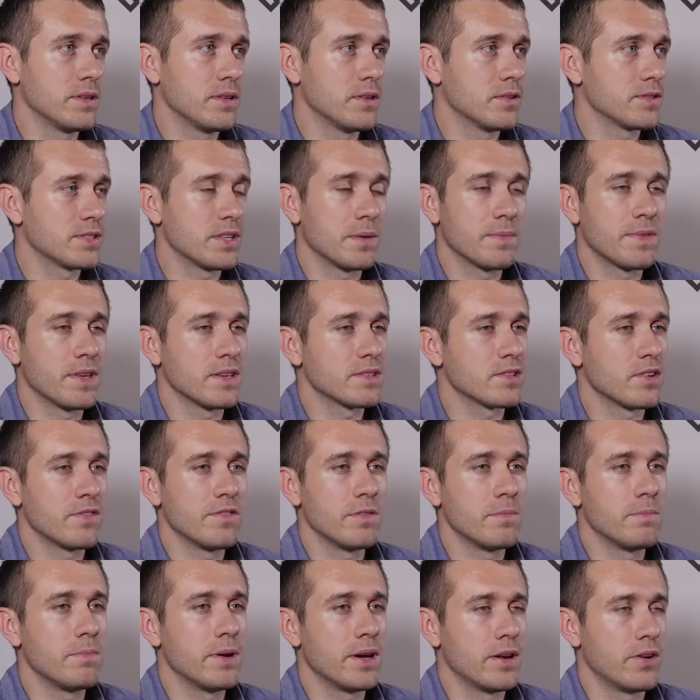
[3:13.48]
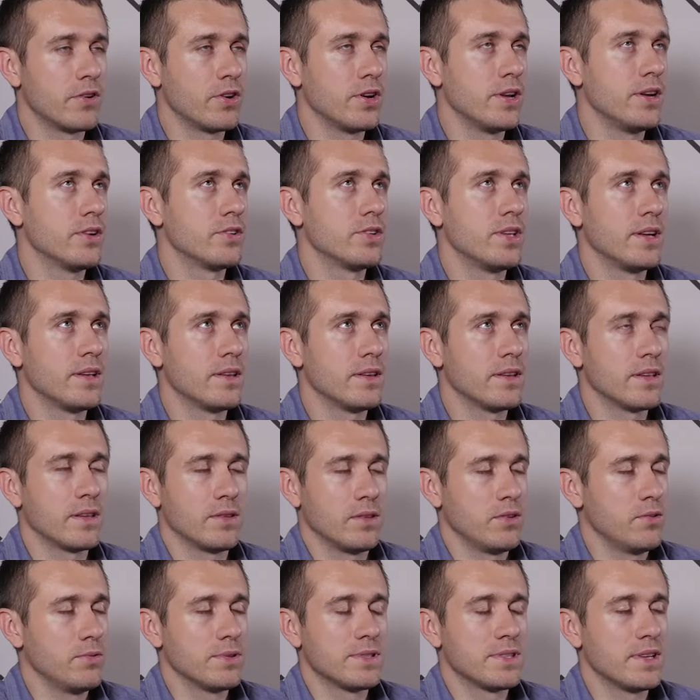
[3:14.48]
some things are even better here than
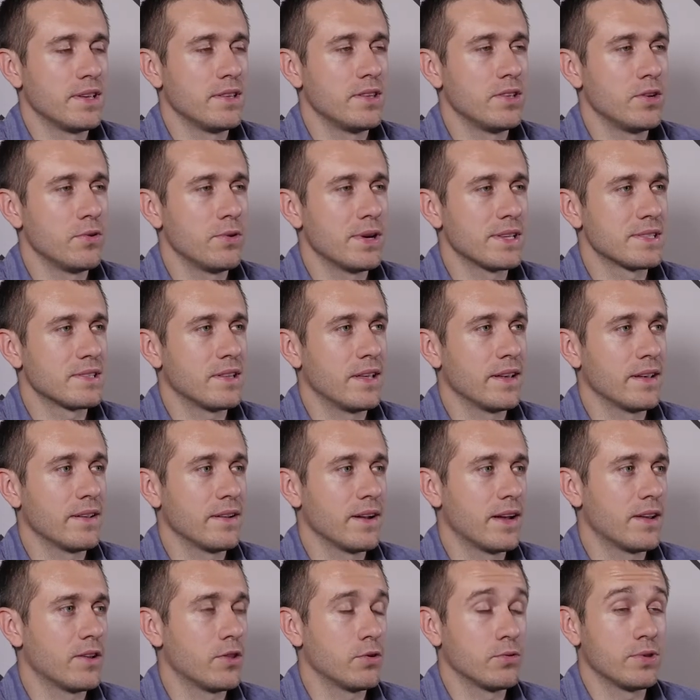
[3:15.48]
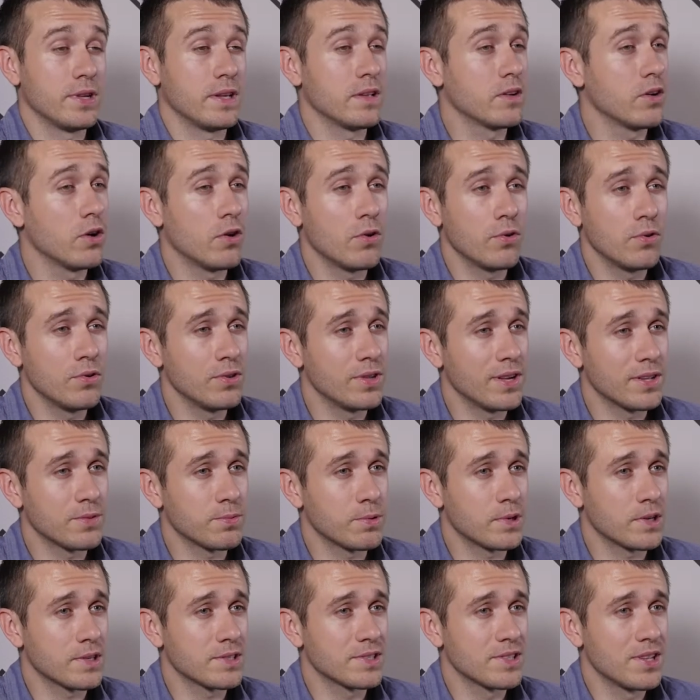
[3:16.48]
you would say in the US. Like telco
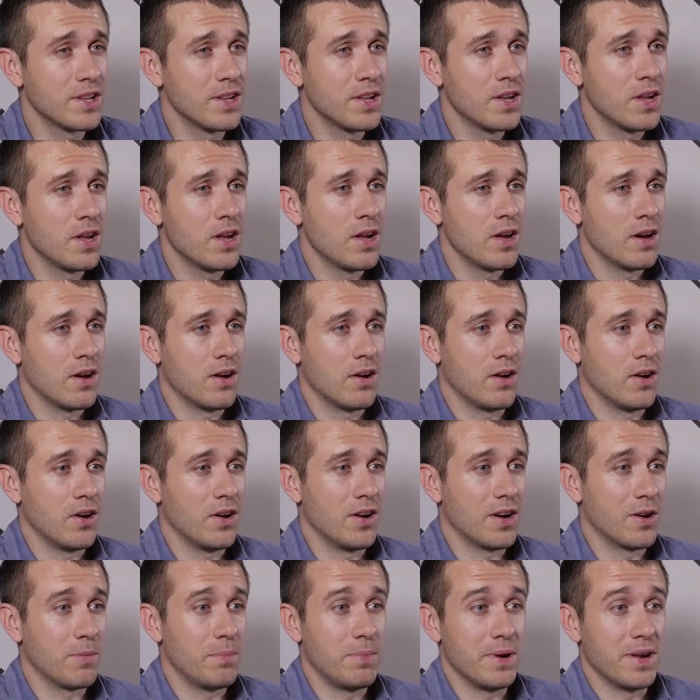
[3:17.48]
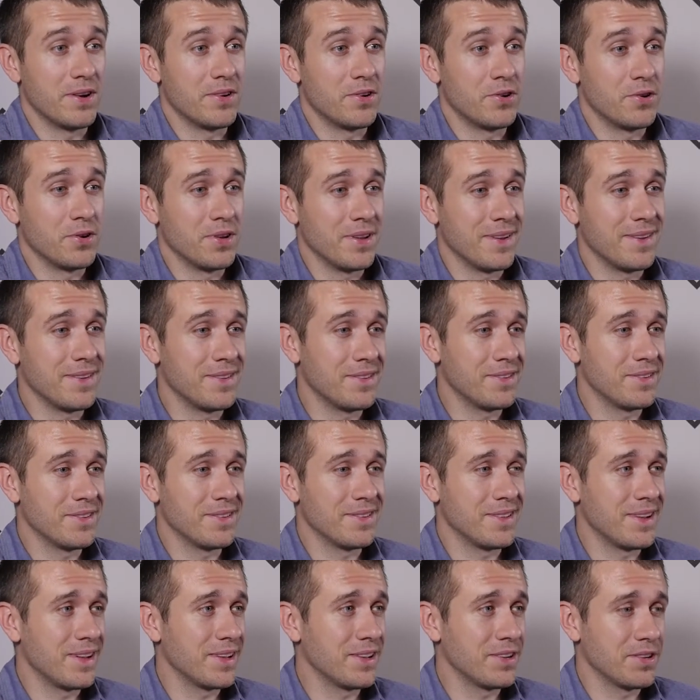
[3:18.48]
networks are better
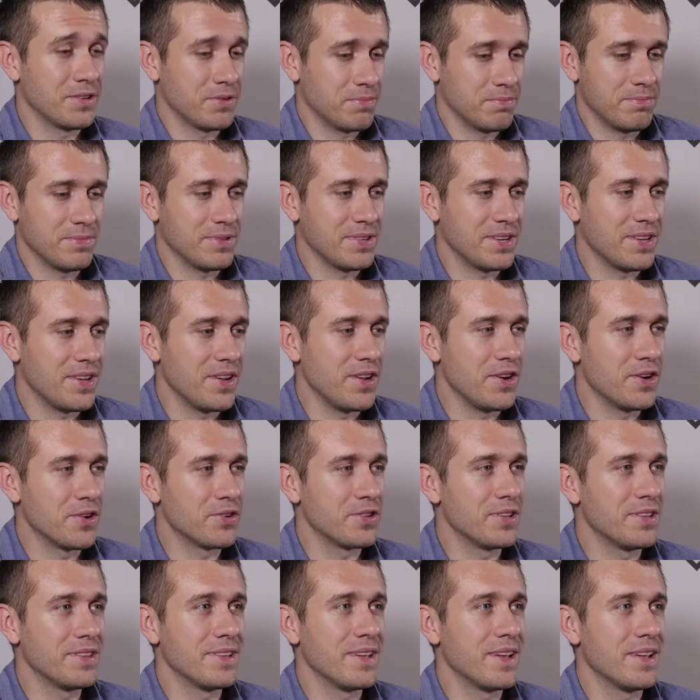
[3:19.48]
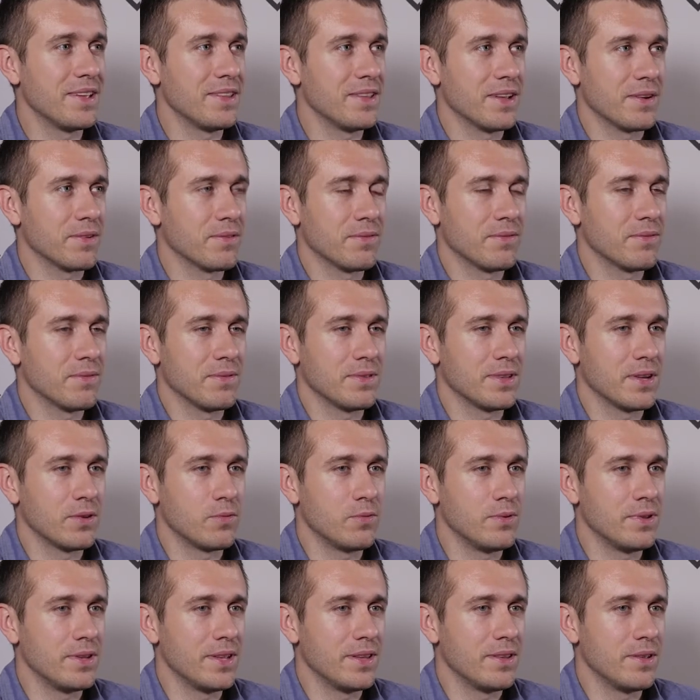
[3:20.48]
in like here than than
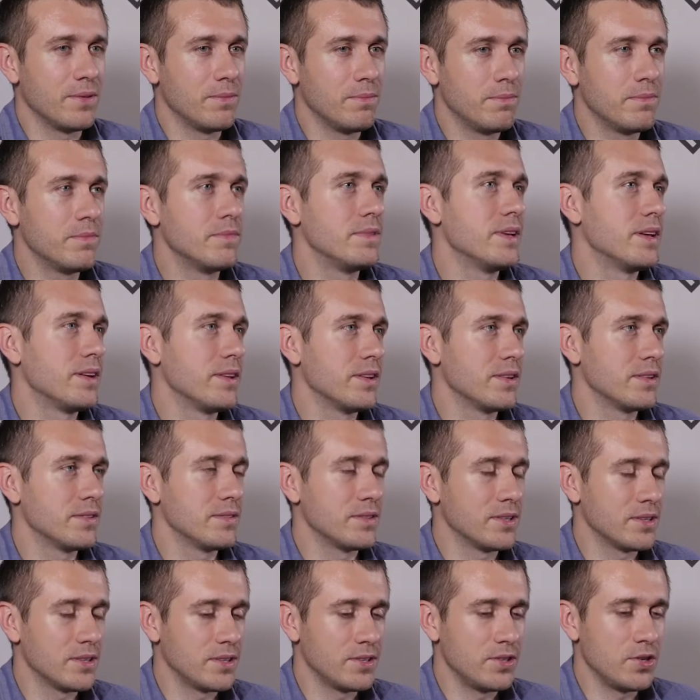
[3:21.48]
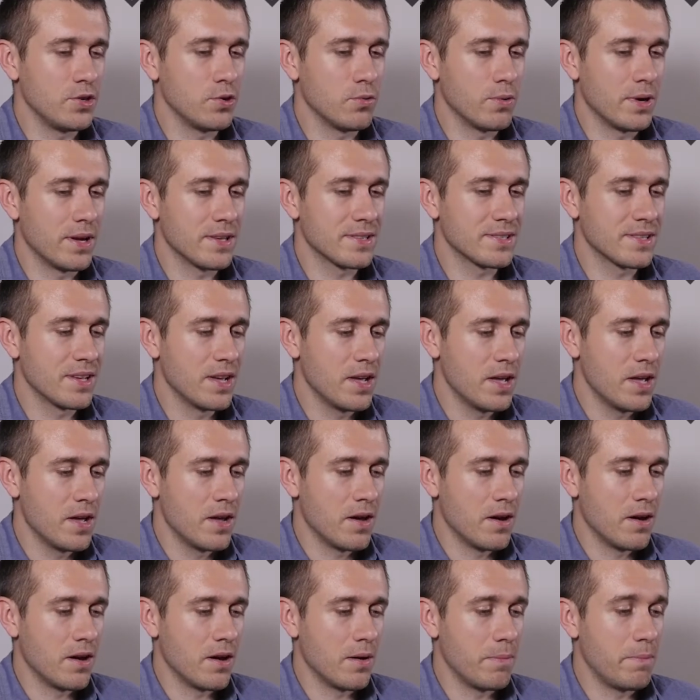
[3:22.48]
in the US.
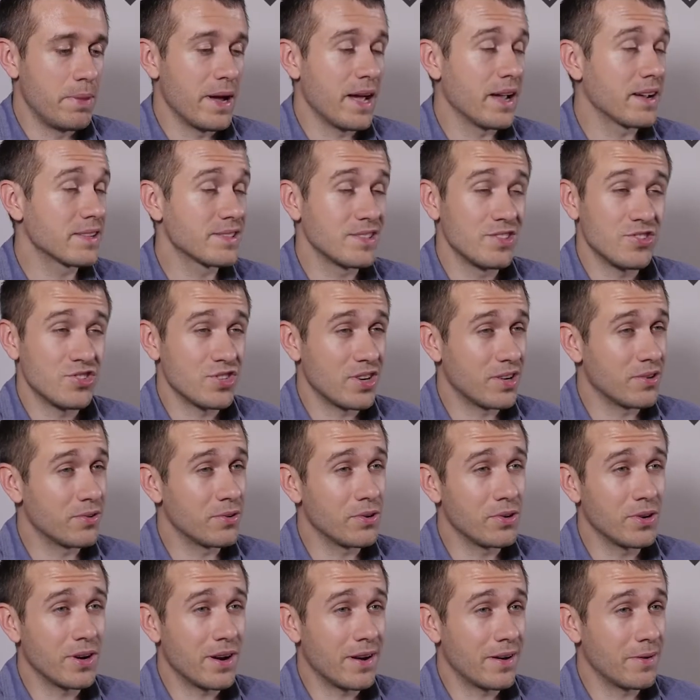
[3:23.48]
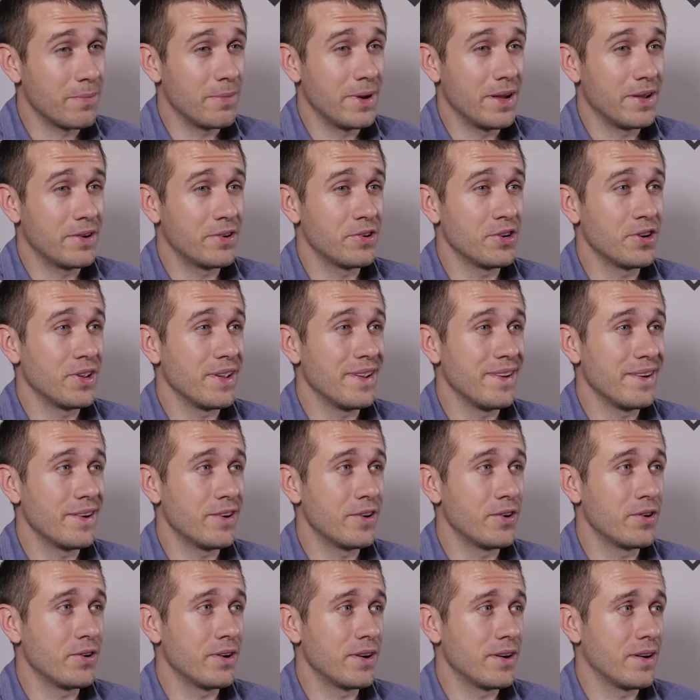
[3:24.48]
Banks in general are better
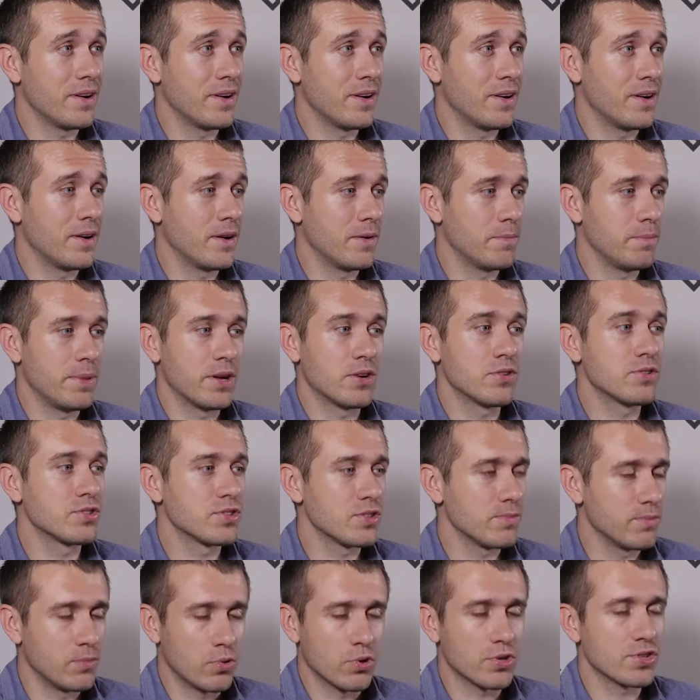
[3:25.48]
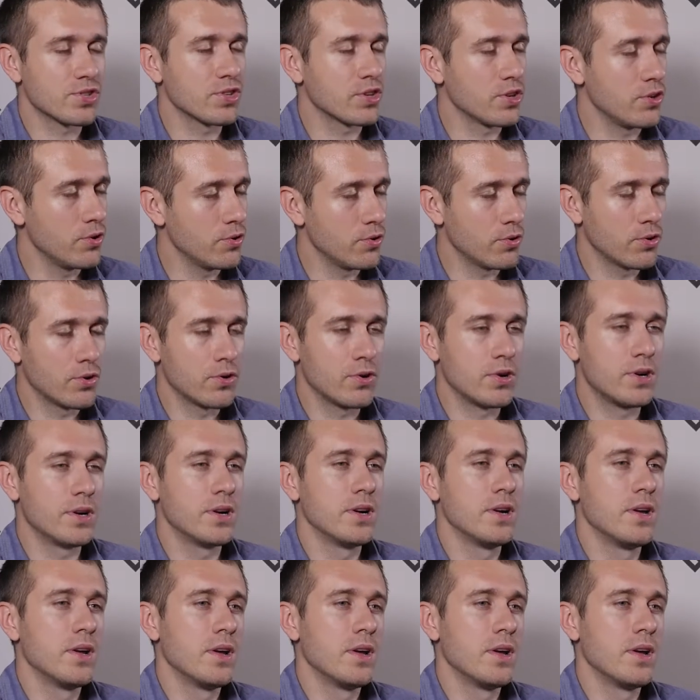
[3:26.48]
here, better, more secure.